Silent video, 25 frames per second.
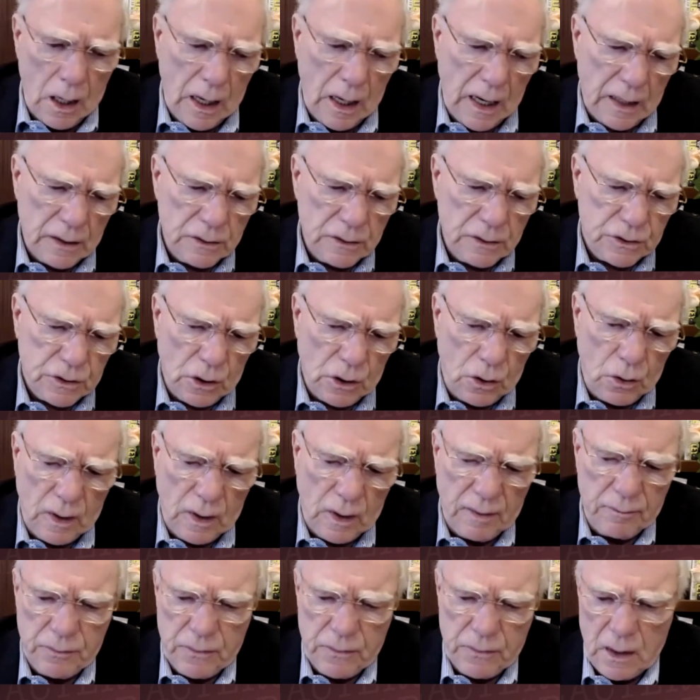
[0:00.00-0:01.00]
And
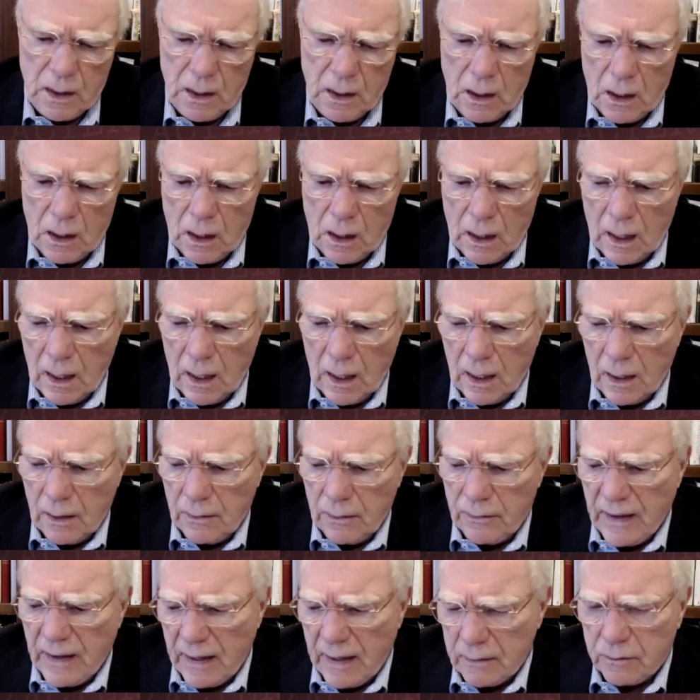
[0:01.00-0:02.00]
so
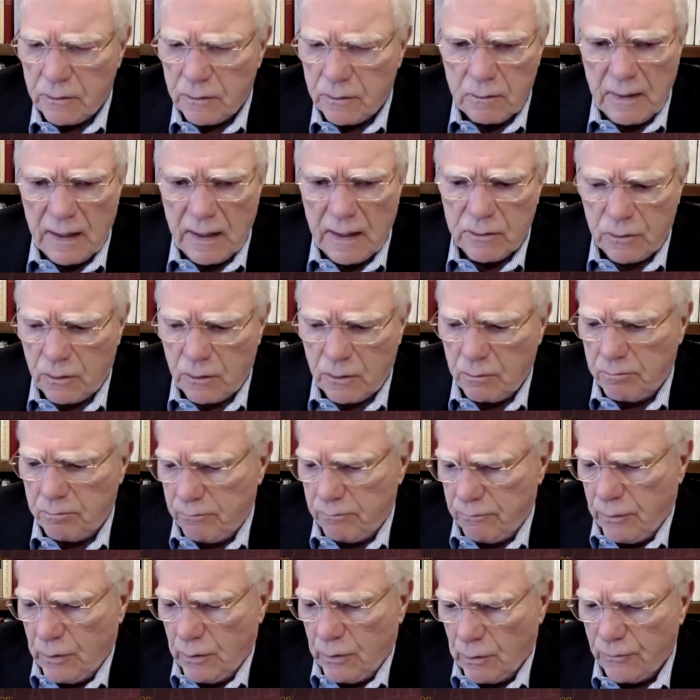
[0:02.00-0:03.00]
that's the
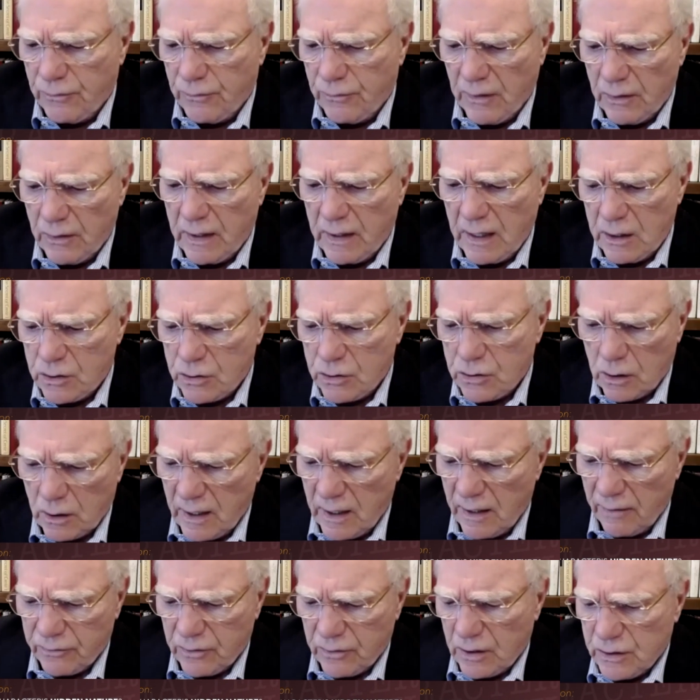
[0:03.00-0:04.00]
foundational.
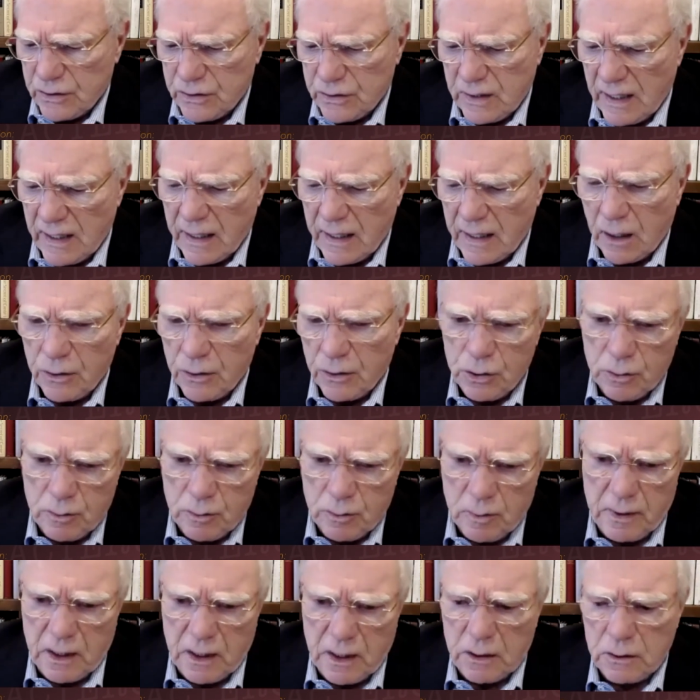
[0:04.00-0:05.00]
You have to understand how
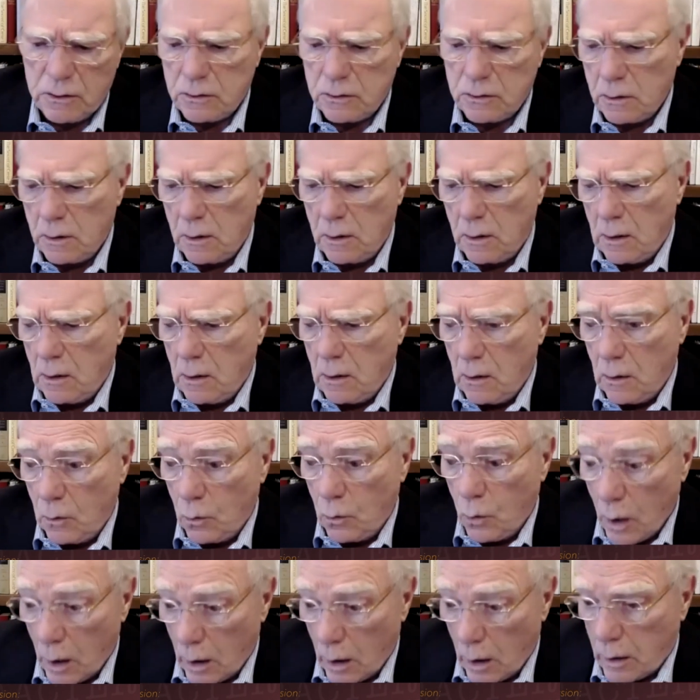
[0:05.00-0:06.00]
human beings
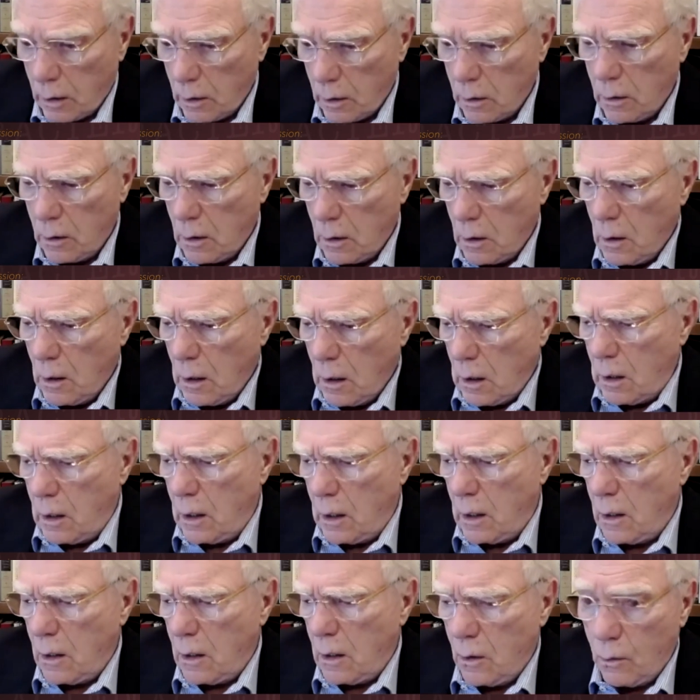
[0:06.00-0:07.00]
work,
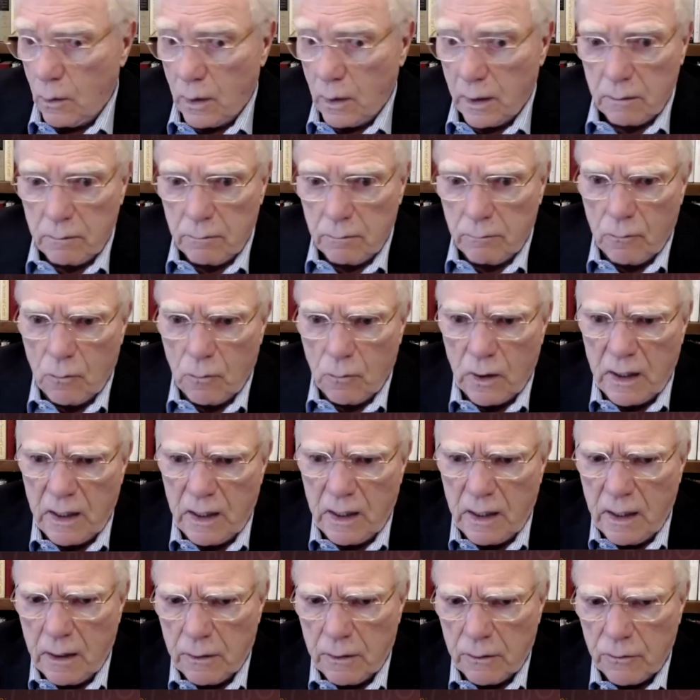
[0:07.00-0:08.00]
what it
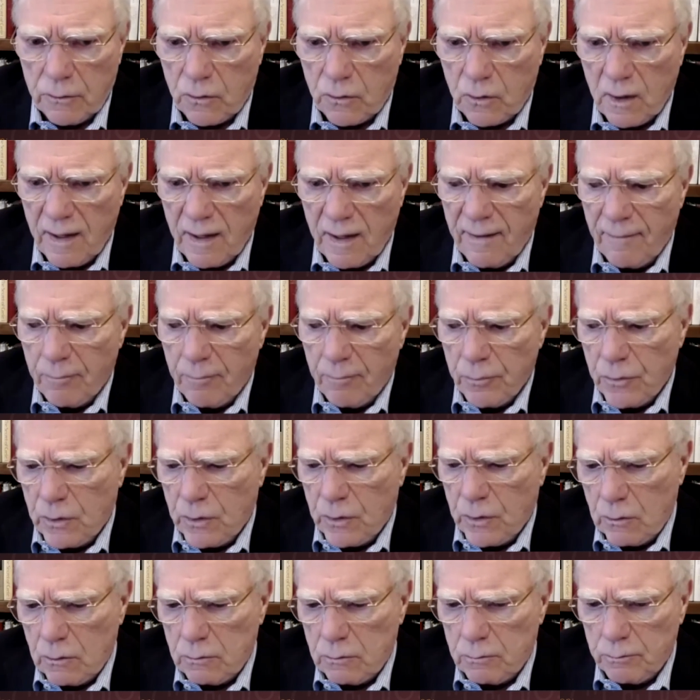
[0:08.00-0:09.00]
is
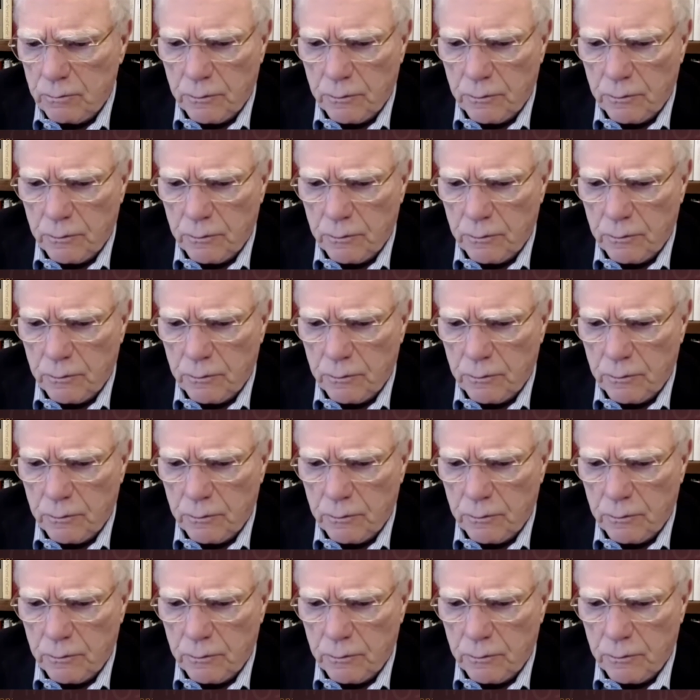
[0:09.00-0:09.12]
to